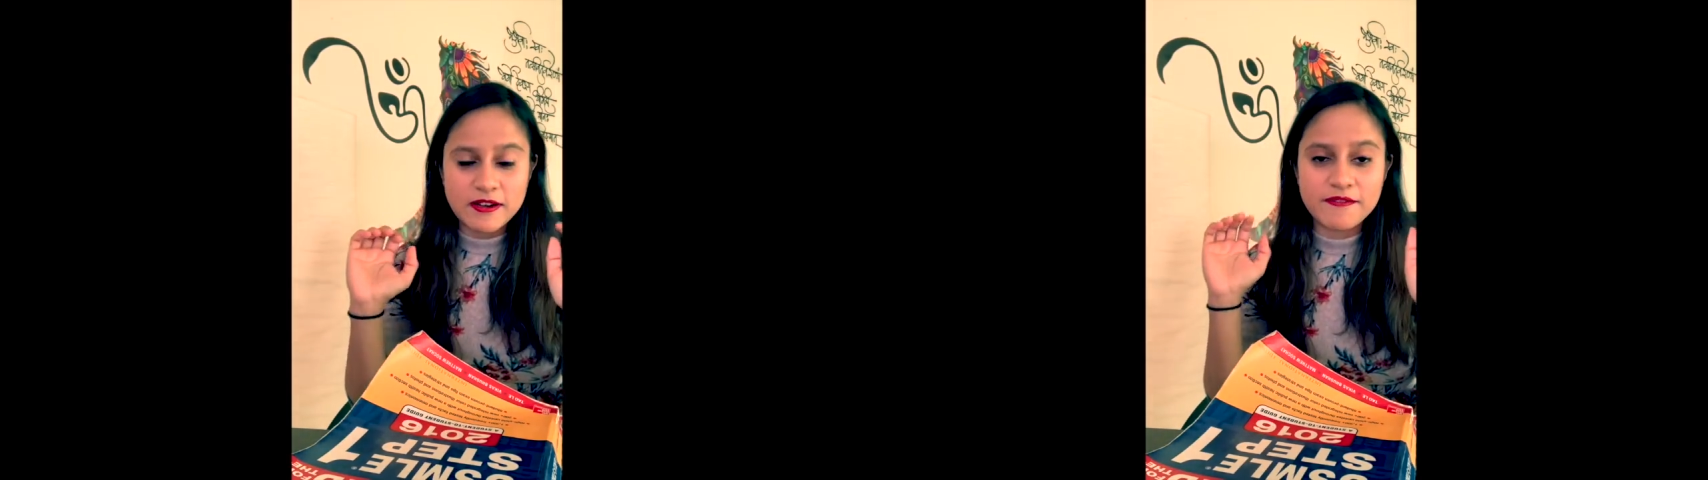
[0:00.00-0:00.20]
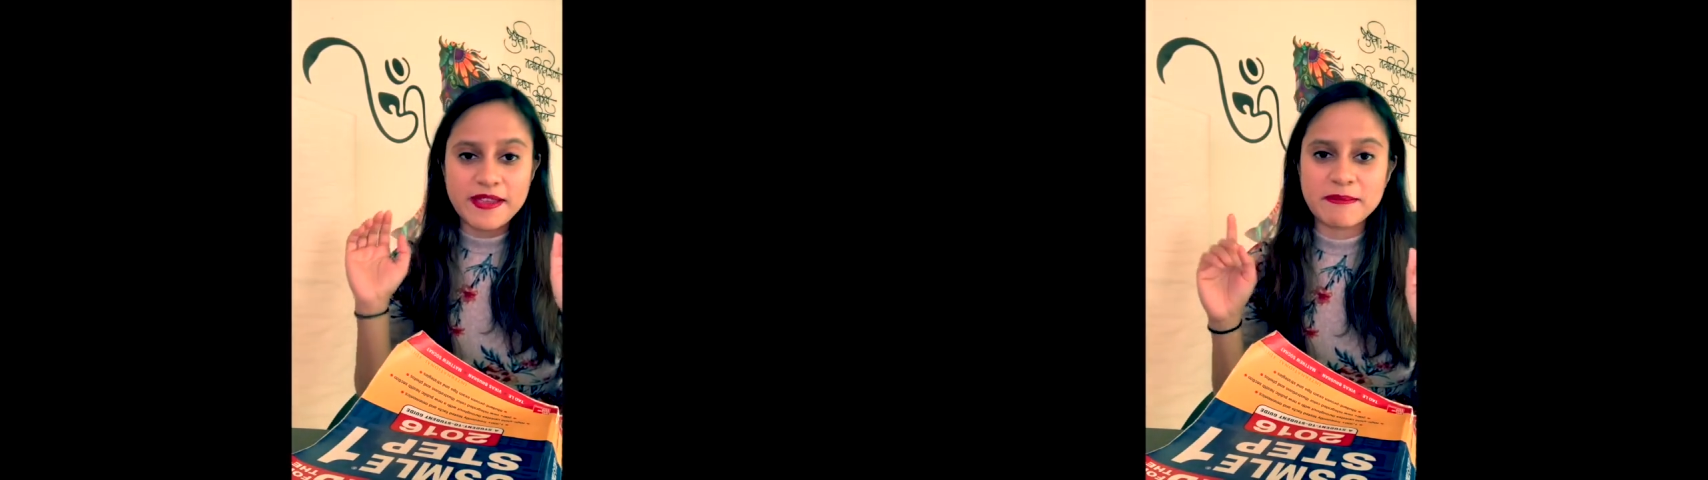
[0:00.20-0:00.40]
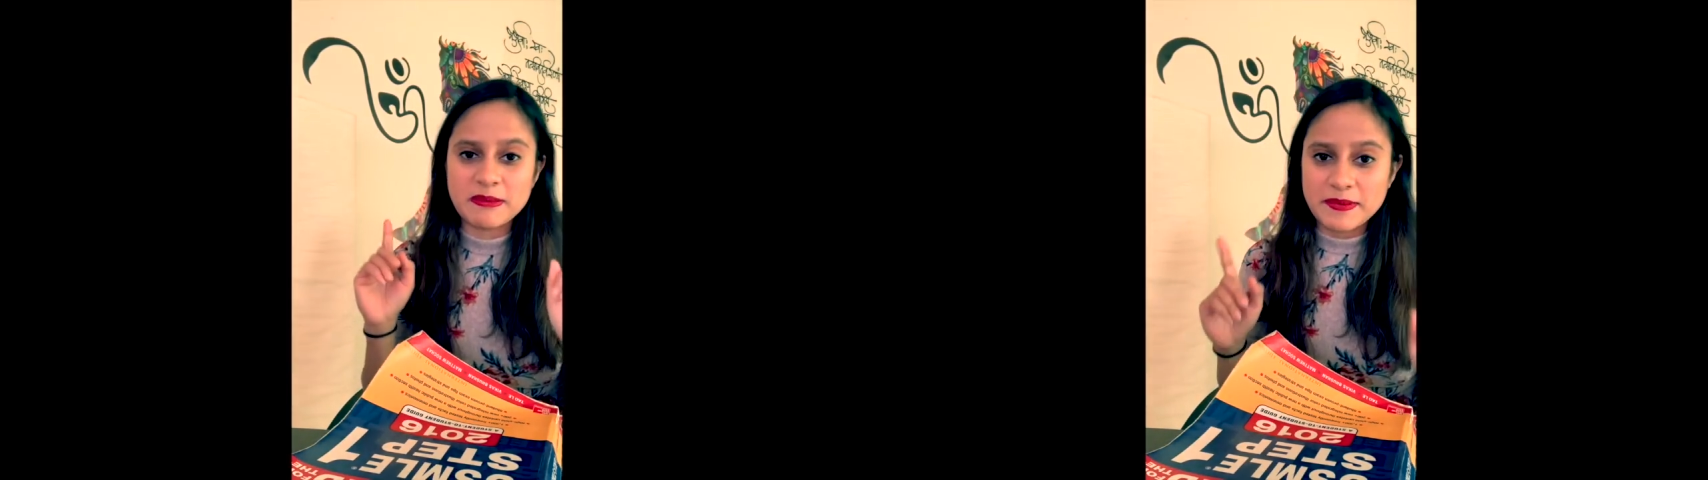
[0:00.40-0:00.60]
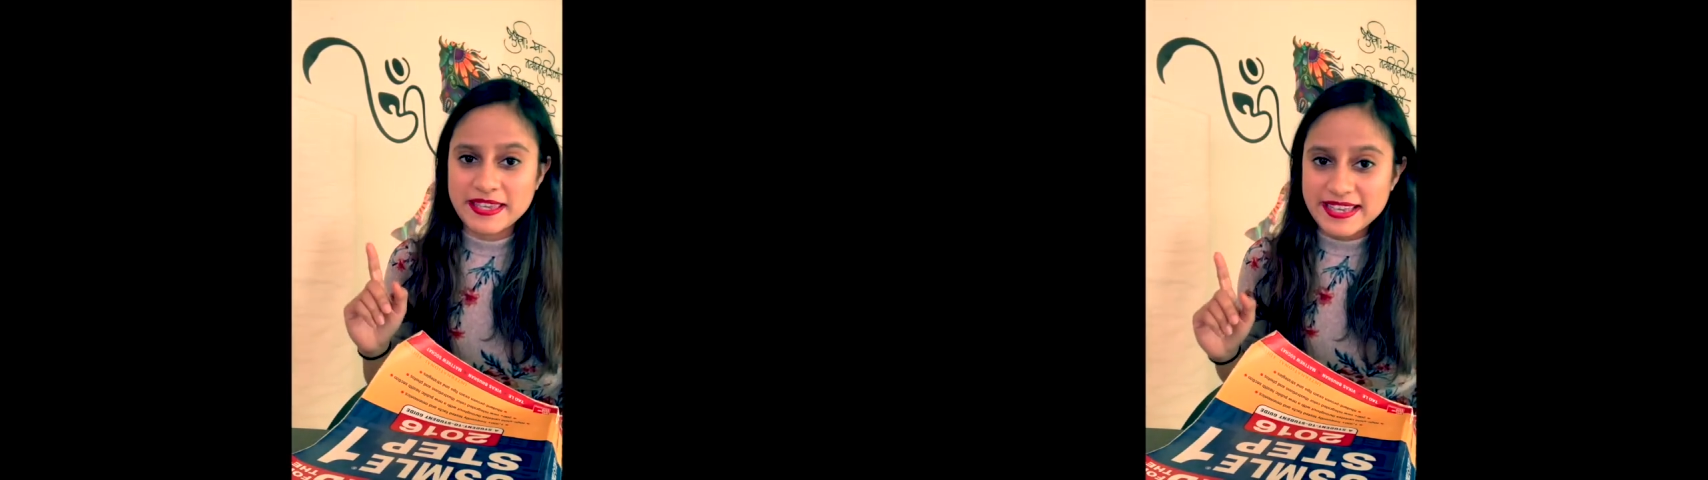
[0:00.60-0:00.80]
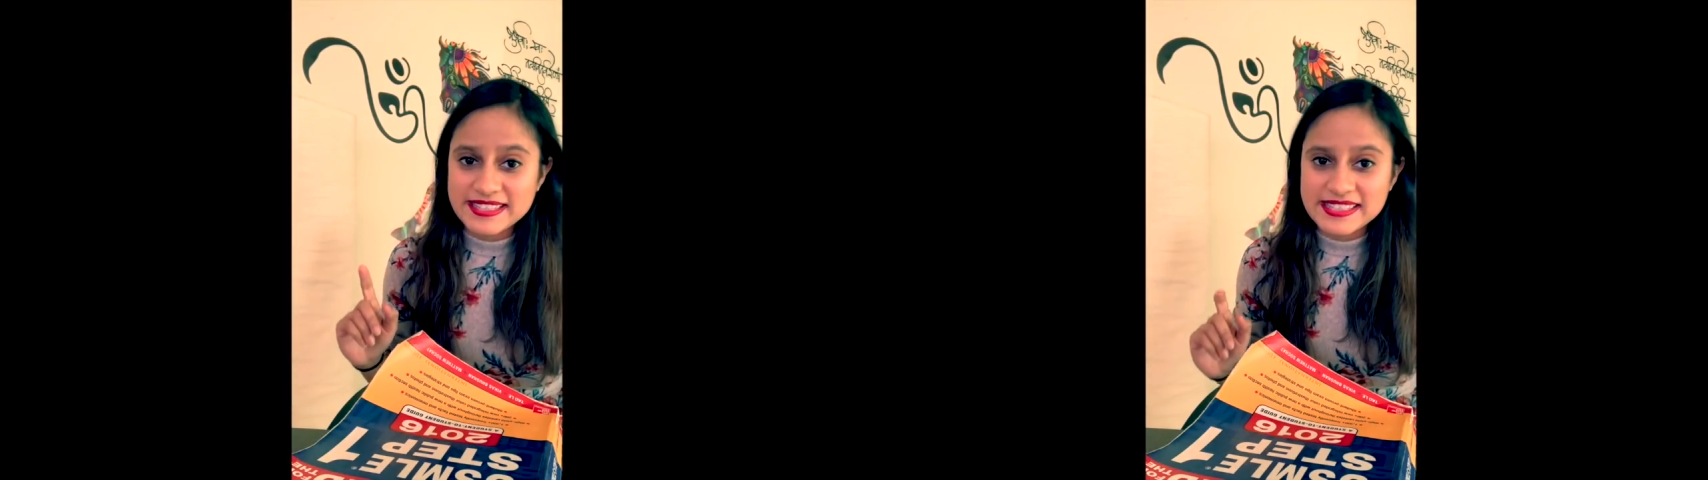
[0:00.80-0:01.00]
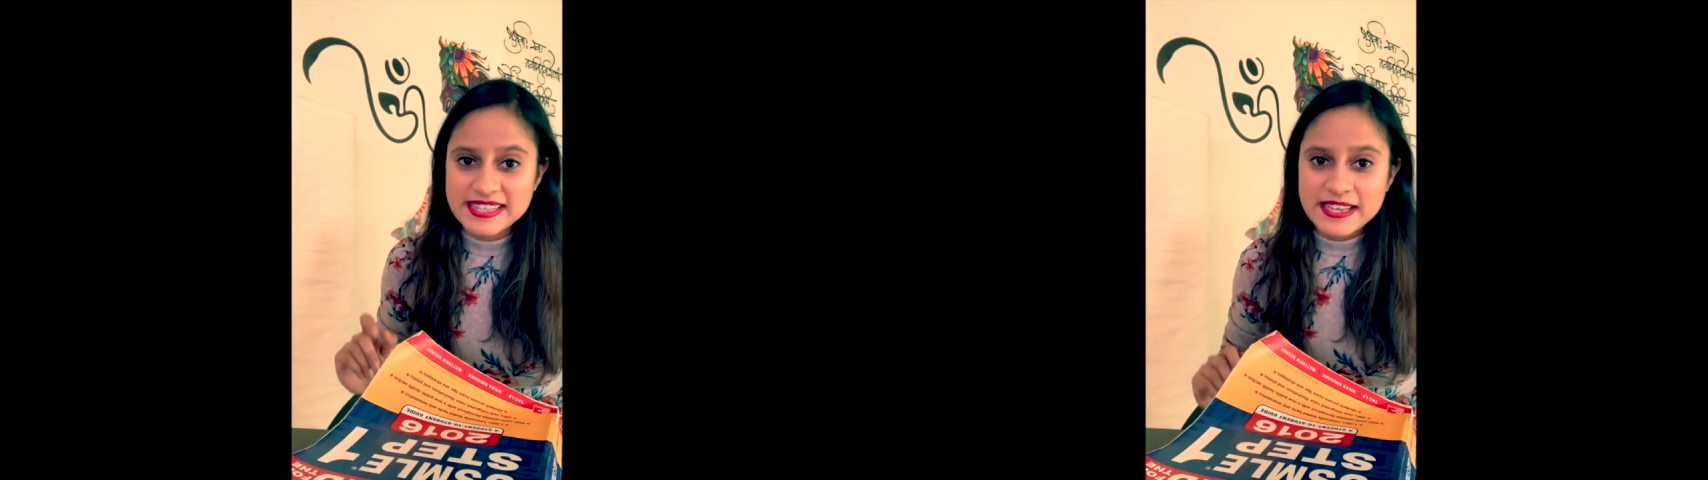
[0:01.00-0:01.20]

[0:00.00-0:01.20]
of MBBS